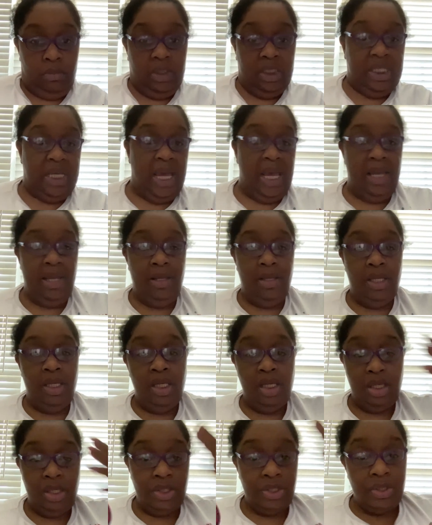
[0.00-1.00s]
Okay?
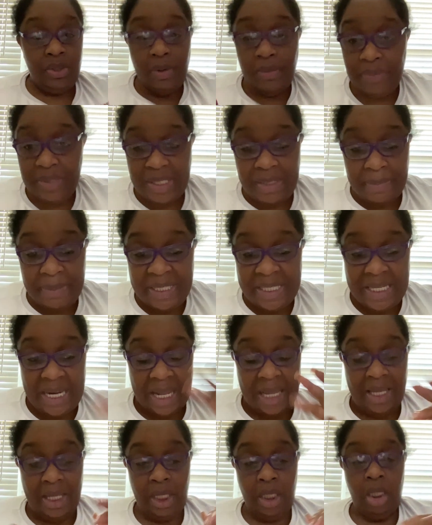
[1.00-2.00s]
So it was a
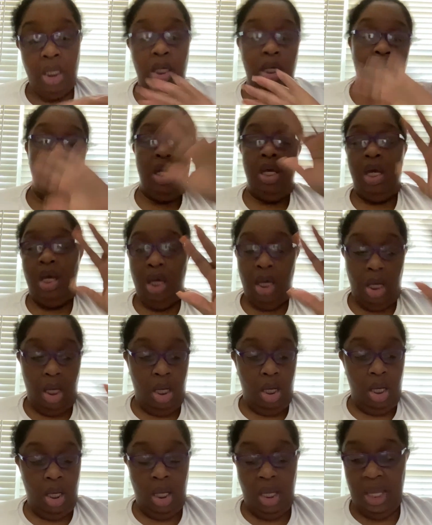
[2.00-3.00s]
mistake.
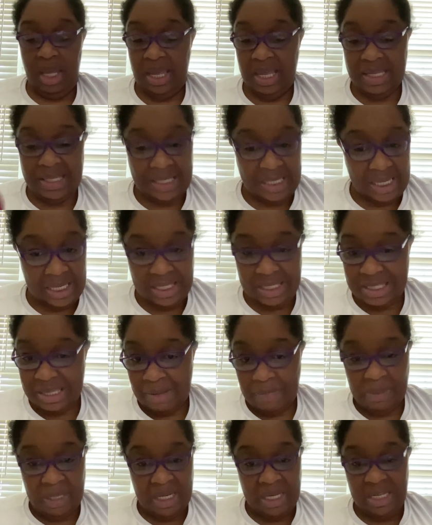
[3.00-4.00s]
It's
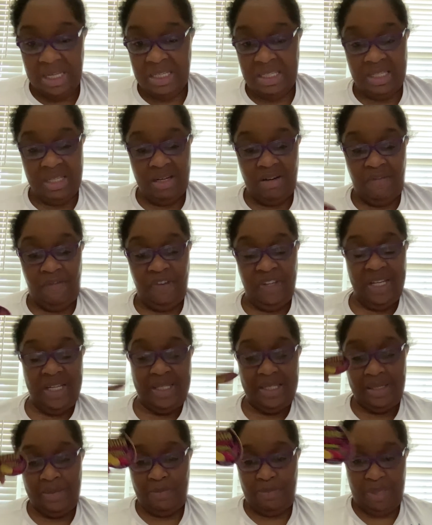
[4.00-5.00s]
something easy to
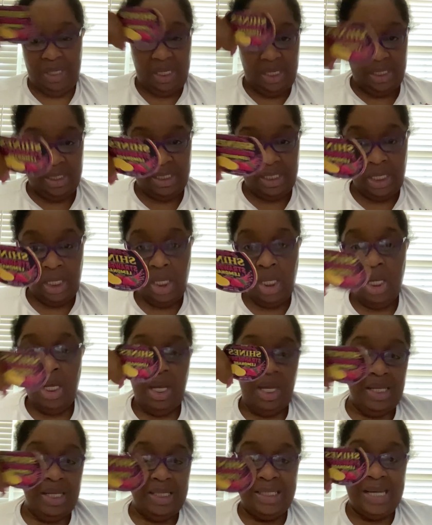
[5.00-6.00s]
fix because
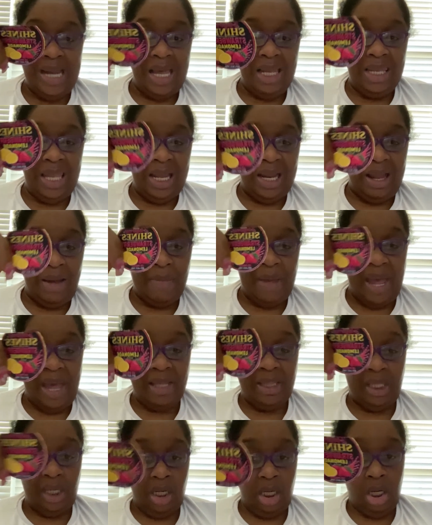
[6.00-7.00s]
it's not like I'm
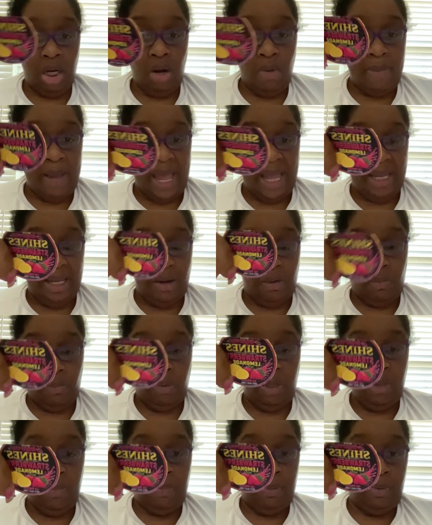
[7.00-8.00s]
having to go back and
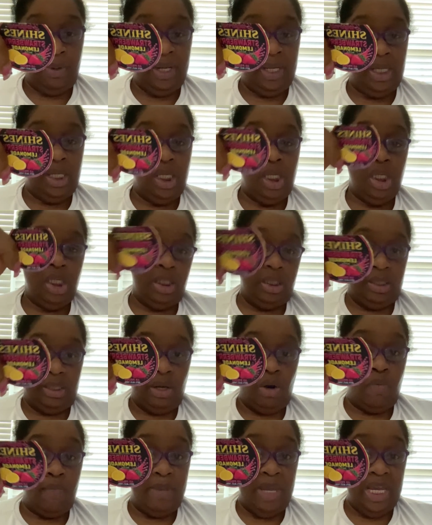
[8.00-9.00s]
reprint
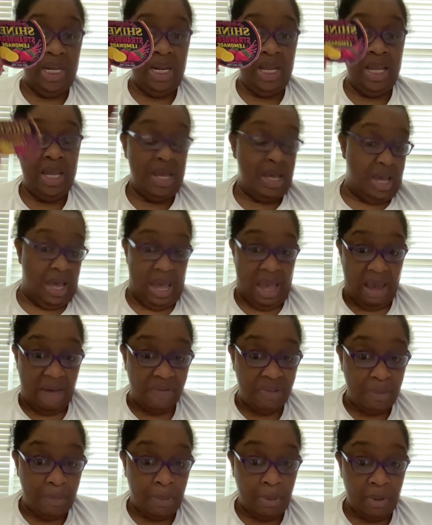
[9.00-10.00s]
so many. I have
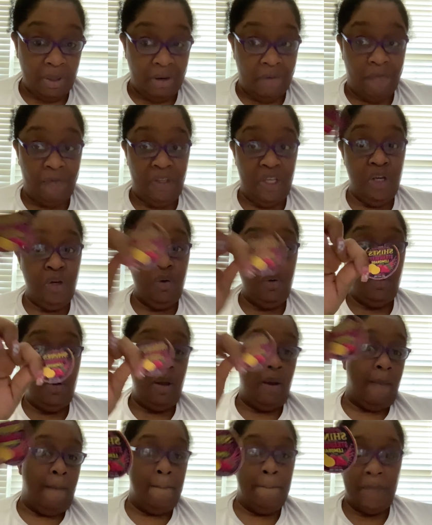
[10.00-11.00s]
to print a few,
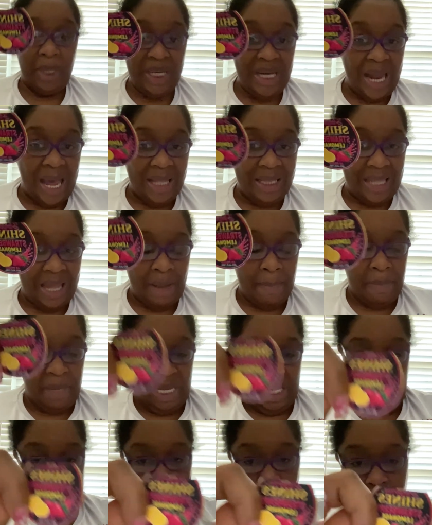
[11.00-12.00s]
but not that
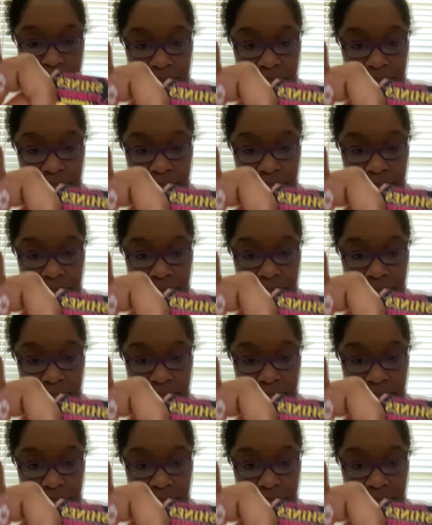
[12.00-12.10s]
many.